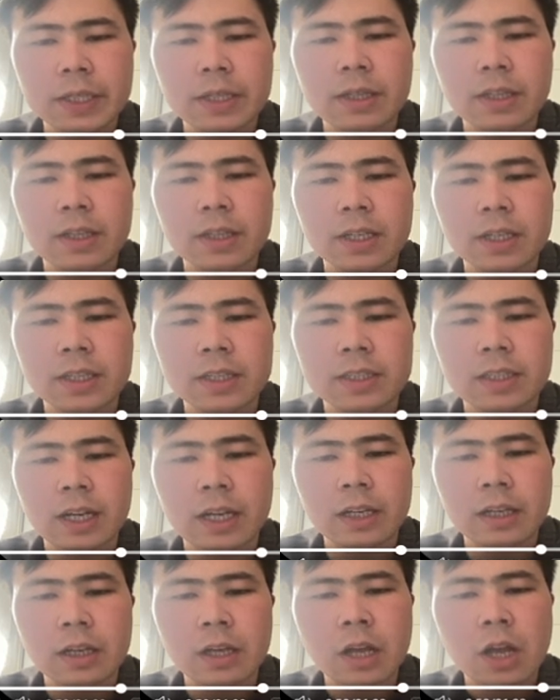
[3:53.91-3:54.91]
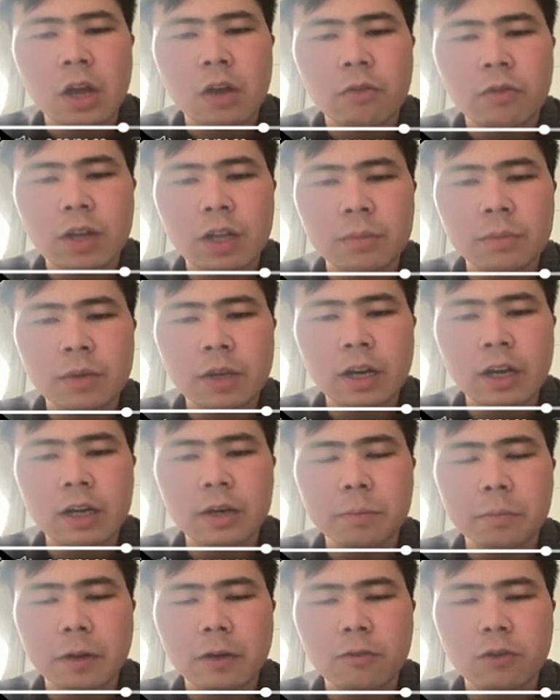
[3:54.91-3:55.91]
The thing is, like, when we are
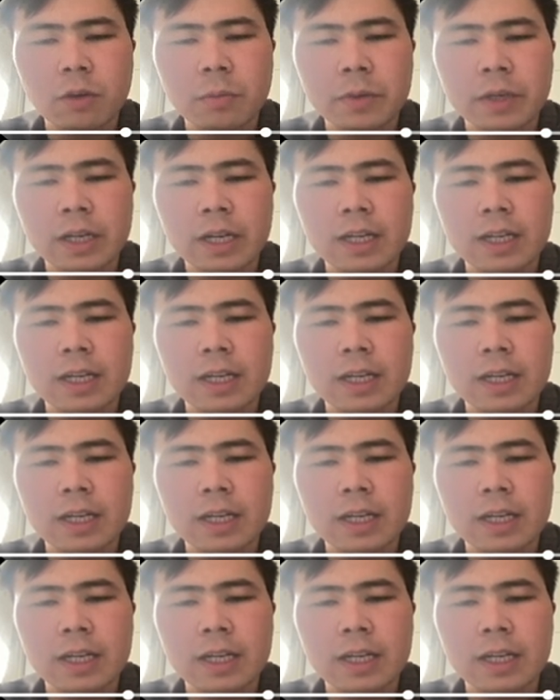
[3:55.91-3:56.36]
performing